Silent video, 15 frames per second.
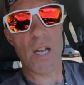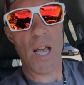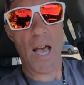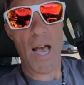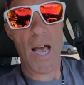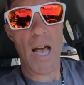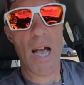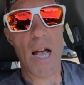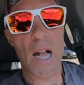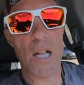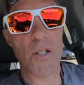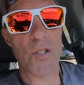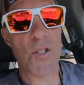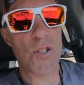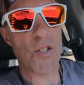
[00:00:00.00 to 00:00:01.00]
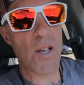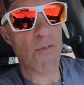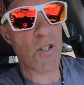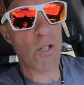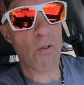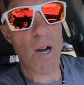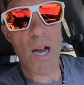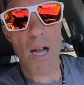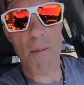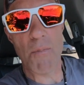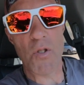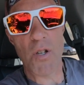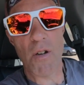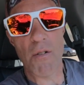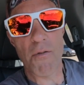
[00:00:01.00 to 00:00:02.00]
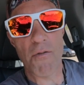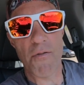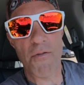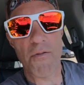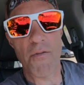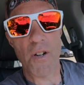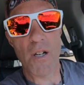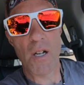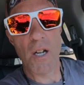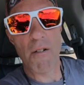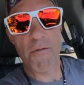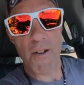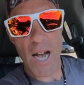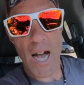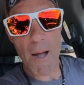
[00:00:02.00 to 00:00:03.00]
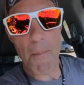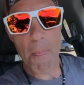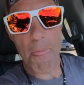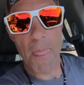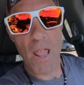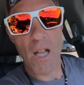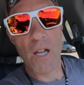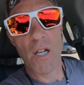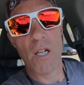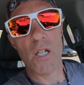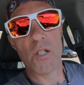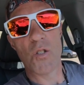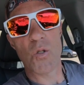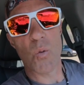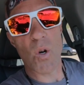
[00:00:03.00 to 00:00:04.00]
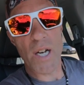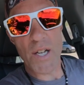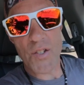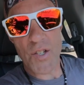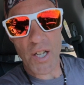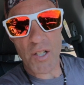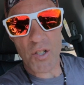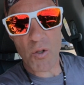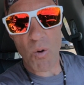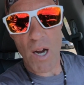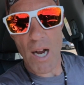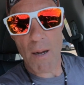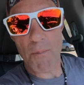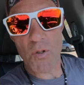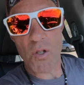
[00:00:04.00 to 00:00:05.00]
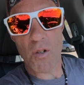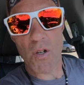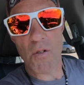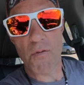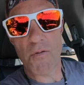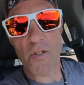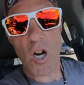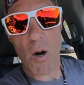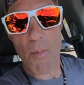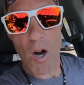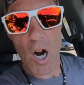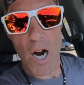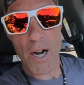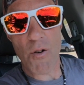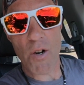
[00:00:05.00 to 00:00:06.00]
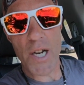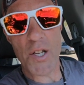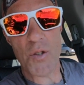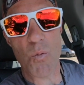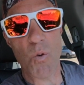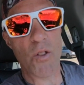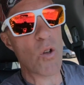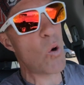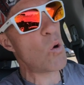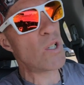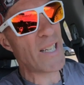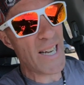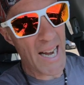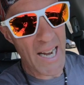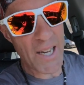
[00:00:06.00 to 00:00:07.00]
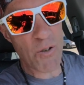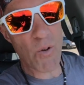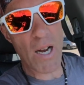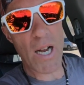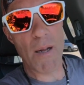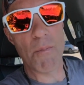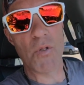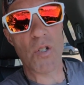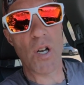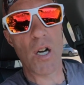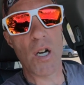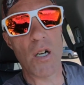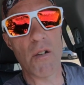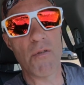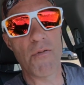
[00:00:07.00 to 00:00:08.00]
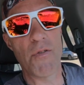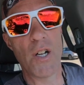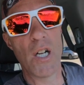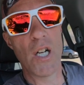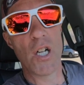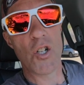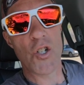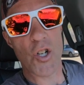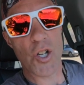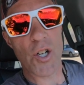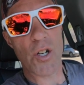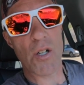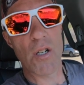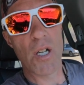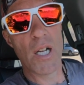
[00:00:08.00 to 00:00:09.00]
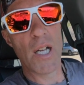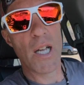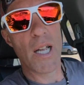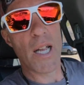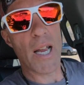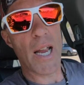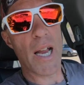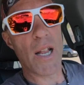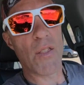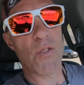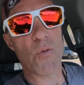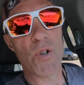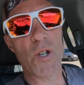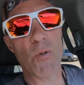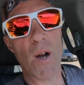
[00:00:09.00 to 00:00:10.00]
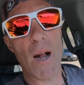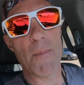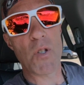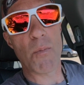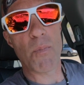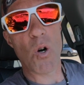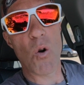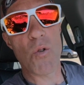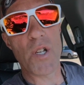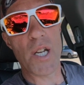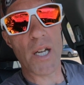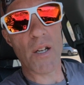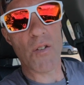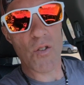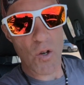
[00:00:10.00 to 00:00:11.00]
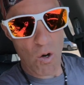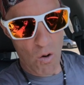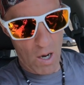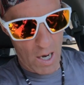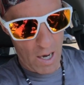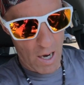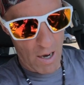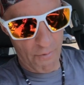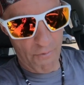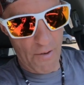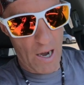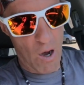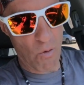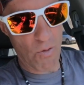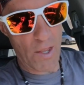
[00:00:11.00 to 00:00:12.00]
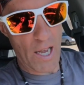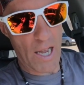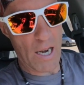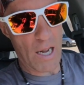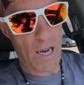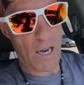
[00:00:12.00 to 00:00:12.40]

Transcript: has 7 grams of fat, 26 grams of carbohydrates with only 8 grams of sugar and 3 grams of protein. So I found that,